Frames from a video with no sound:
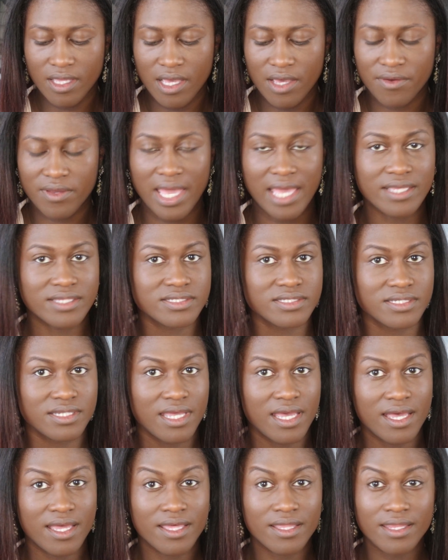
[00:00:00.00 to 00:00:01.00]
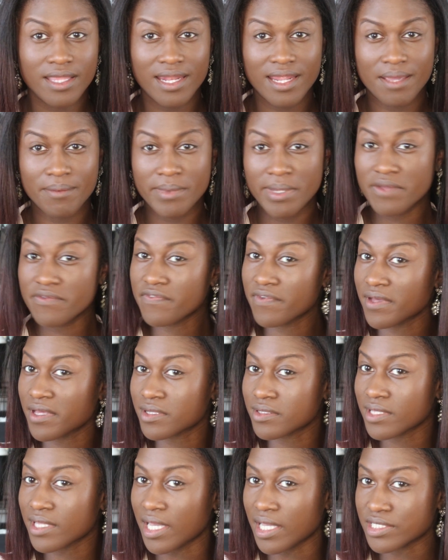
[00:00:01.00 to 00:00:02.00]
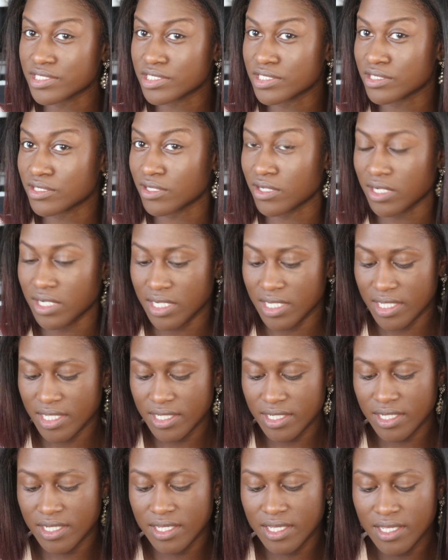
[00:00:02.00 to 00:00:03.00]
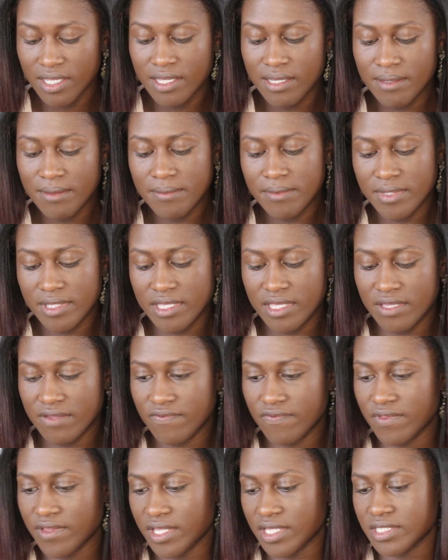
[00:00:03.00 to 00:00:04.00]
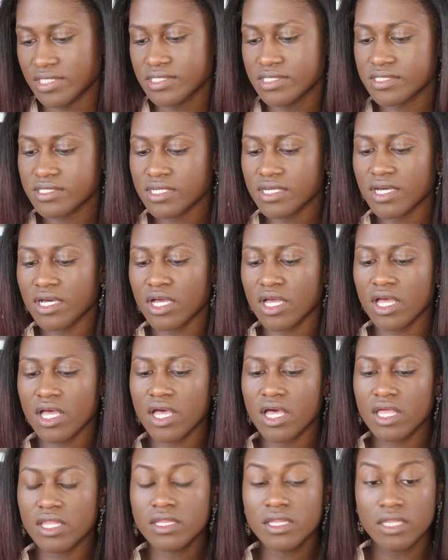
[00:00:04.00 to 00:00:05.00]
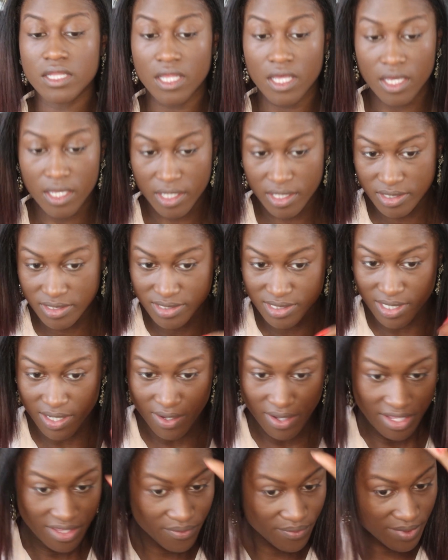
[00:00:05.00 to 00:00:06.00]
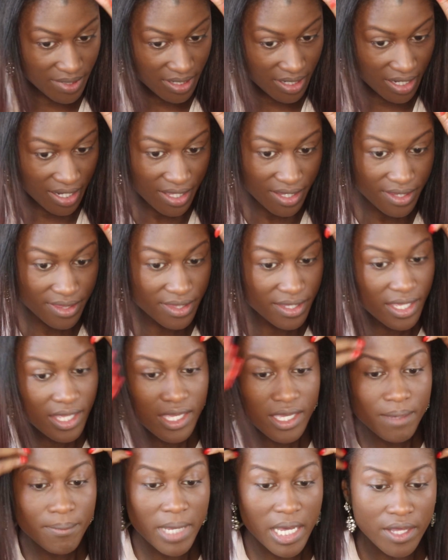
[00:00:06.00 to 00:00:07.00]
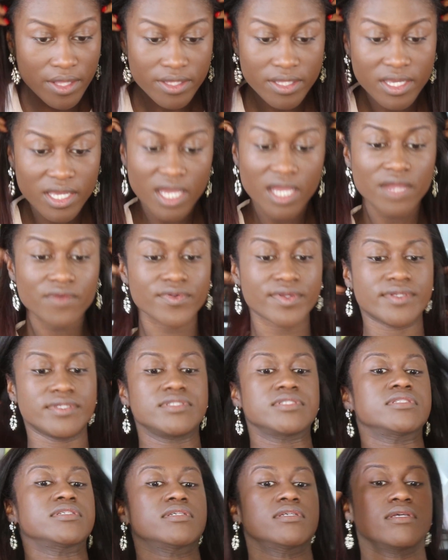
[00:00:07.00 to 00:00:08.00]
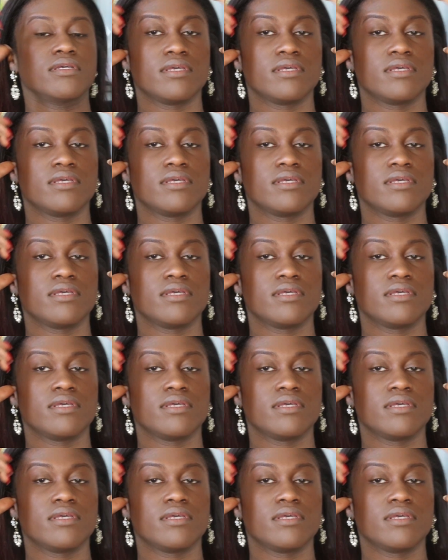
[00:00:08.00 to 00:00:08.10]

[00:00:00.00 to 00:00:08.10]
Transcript: Okay, so now that I have my foundation on, give this a look and see what I think about the coverage.